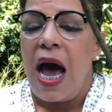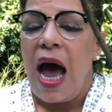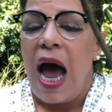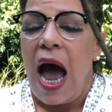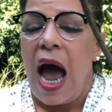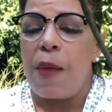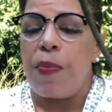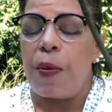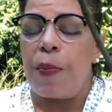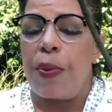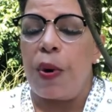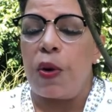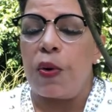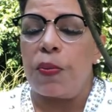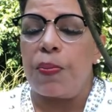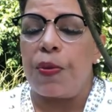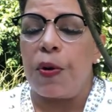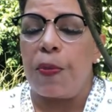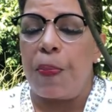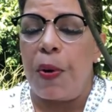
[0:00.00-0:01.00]
I
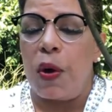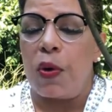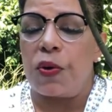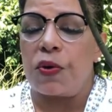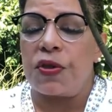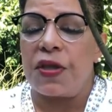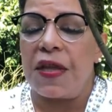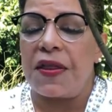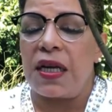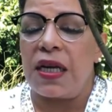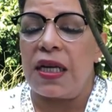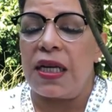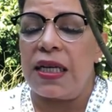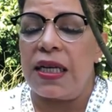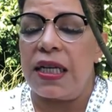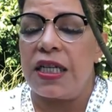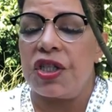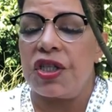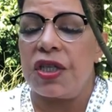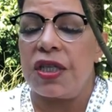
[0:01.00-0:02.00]
propose that the
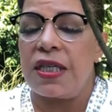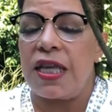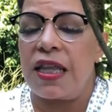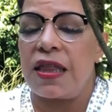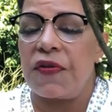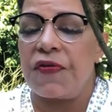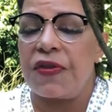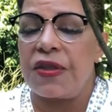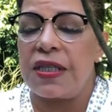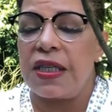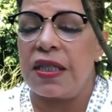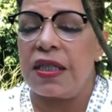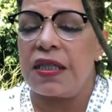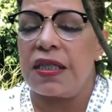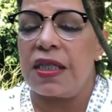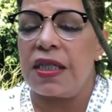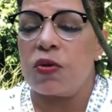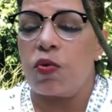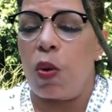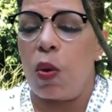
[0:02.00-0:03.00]
clinicians at the
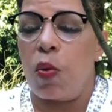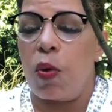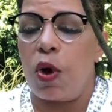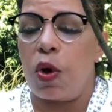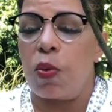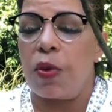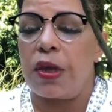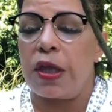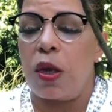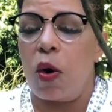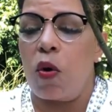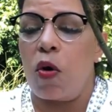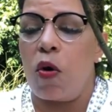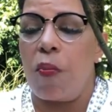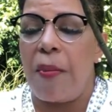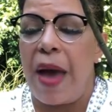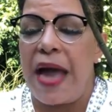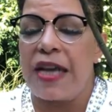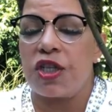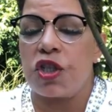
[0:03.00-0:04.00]
facilities will work with local
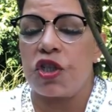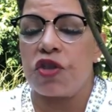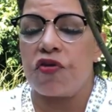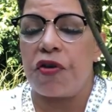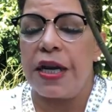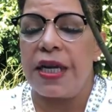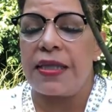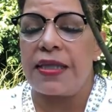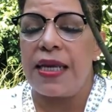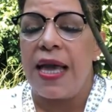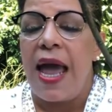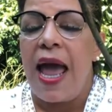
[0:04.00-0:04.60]
magistrates